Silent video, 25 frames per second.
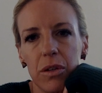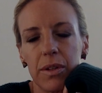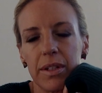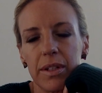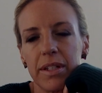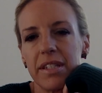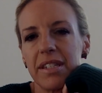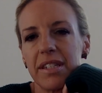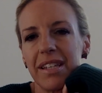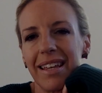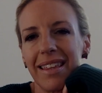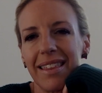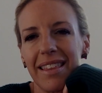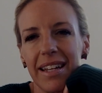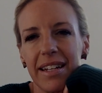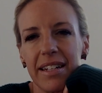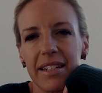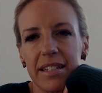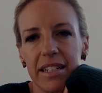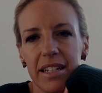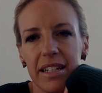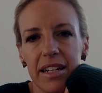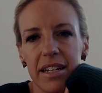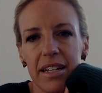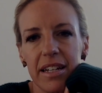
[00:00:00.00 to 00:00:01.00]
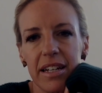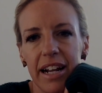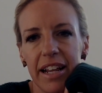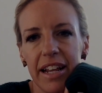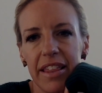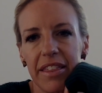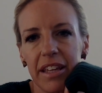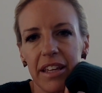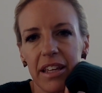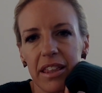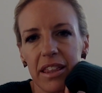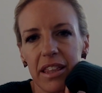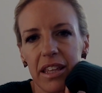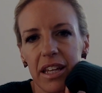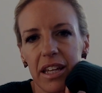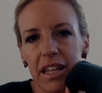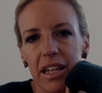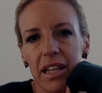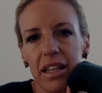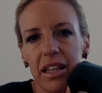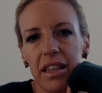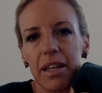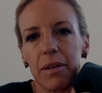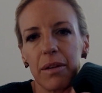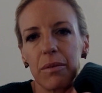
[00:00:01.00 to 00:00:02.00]
could say they did, and I think
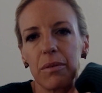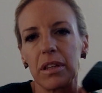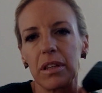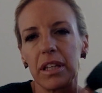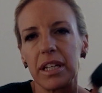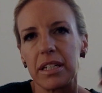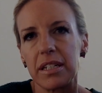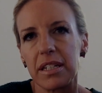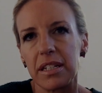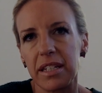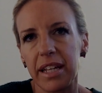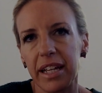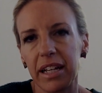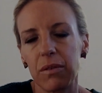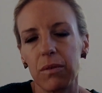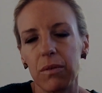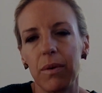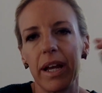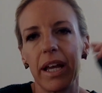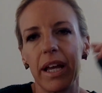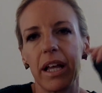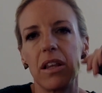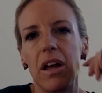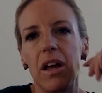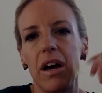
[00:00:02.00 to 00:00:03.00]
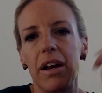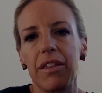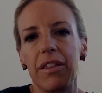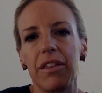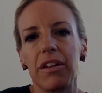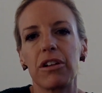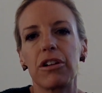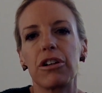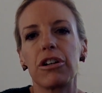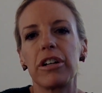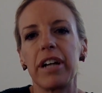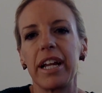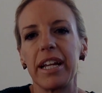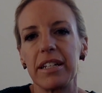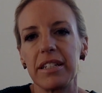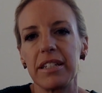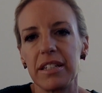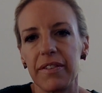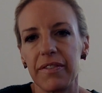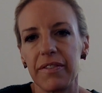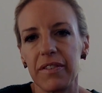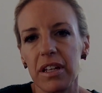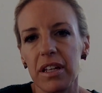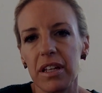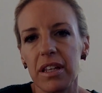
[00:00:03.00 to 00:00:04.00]
they they really did take away a lot of the
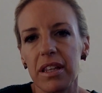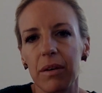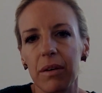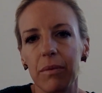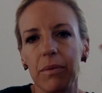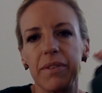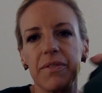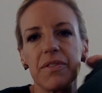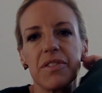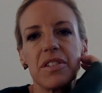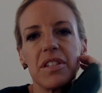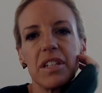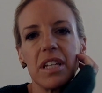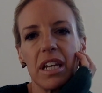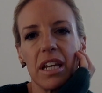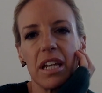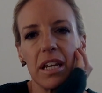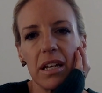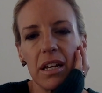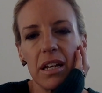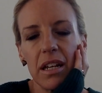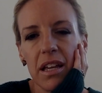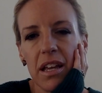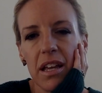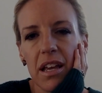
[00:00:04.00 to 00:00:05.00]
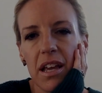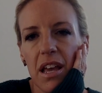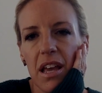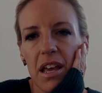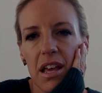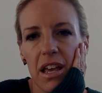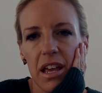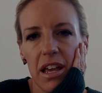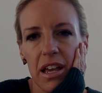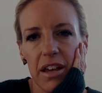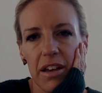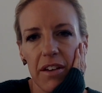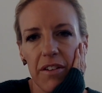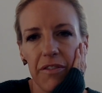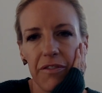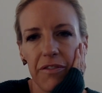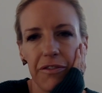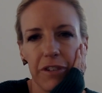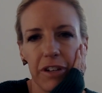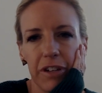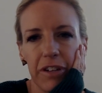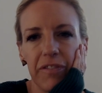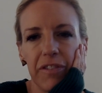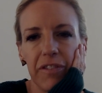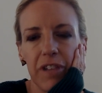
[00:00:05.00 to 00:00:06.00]
creativity that we've seen
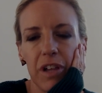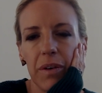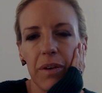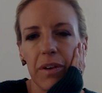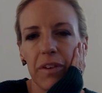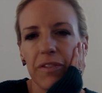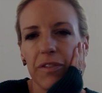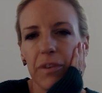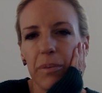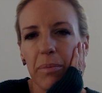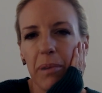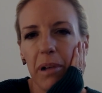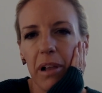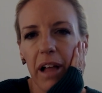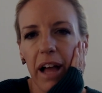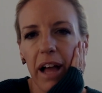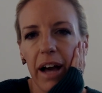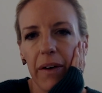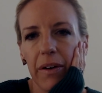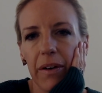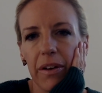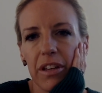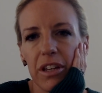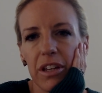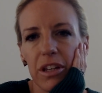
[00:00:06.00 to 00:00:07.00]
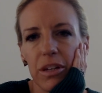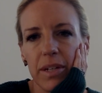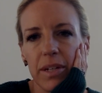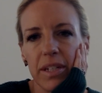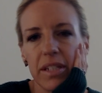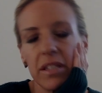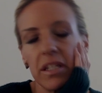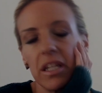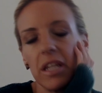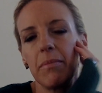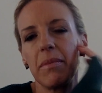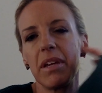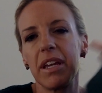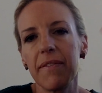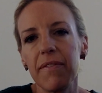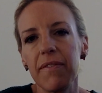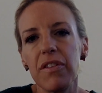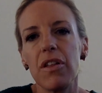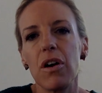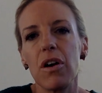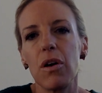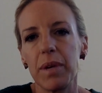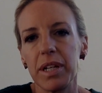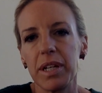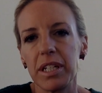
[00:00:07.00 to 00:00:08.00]
free flowing football out of the U.S. team, even
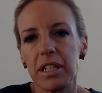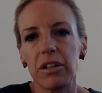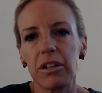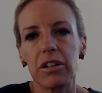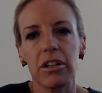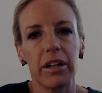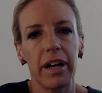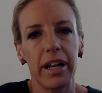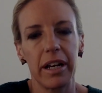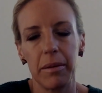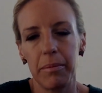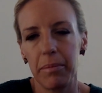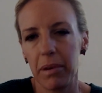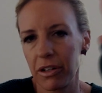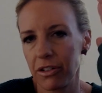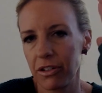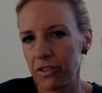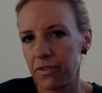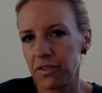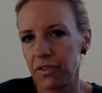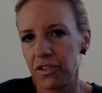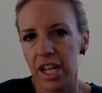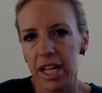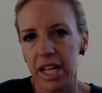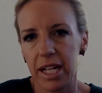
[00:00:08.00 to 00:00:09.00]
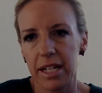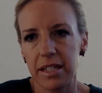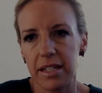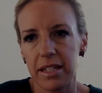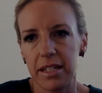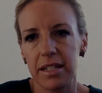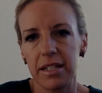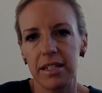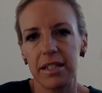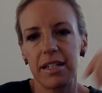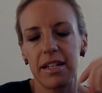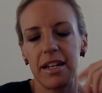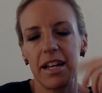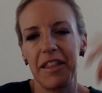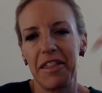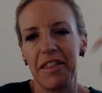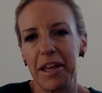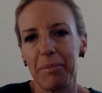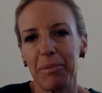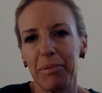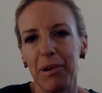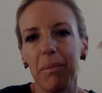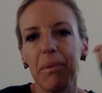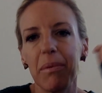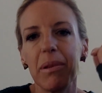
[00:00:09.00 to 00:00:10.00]
though we did create a bunch of chances, and, and they
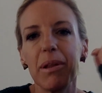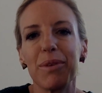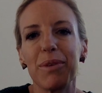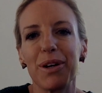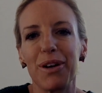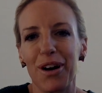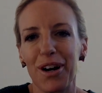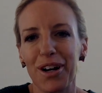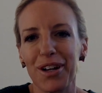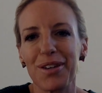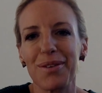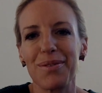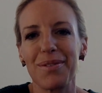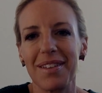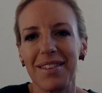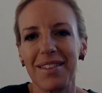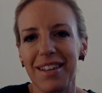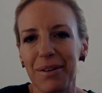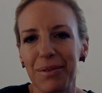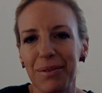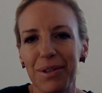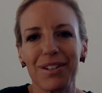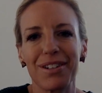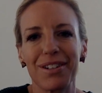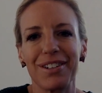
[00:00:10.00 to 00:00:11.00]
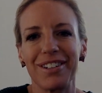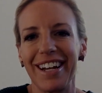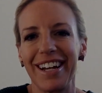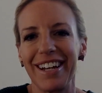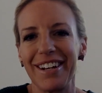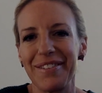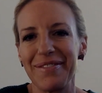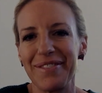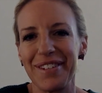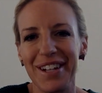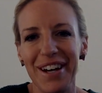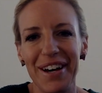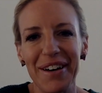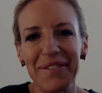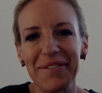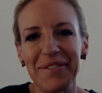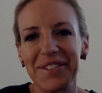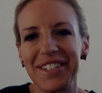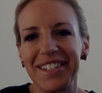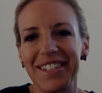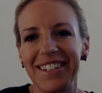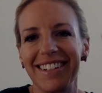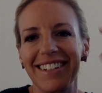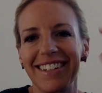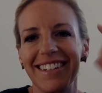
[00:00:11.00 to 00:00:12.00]
probably would argue that they were creative enough
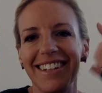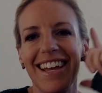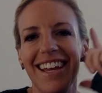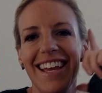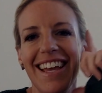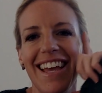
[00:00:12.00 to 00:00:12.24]
to